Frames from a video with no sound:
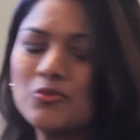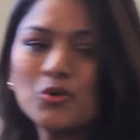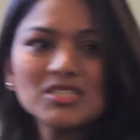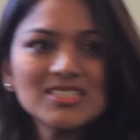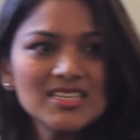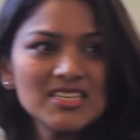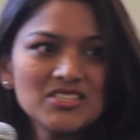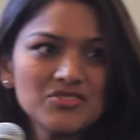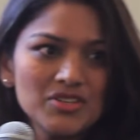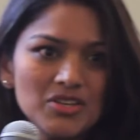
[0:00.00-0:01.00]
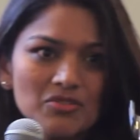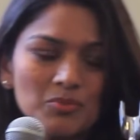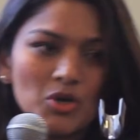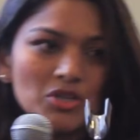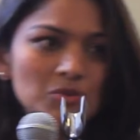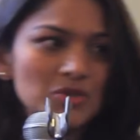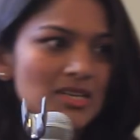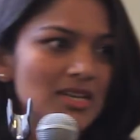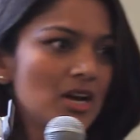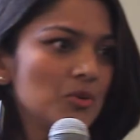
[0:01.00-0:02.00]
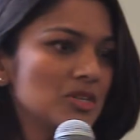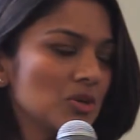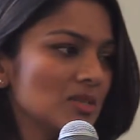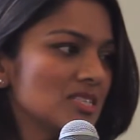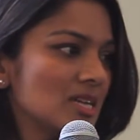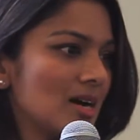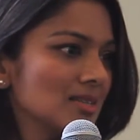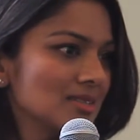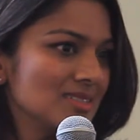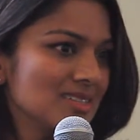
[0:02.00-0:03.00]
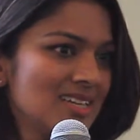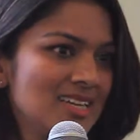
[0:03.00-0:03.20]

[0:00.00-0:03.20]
What's the history of Bollywood and how it all started?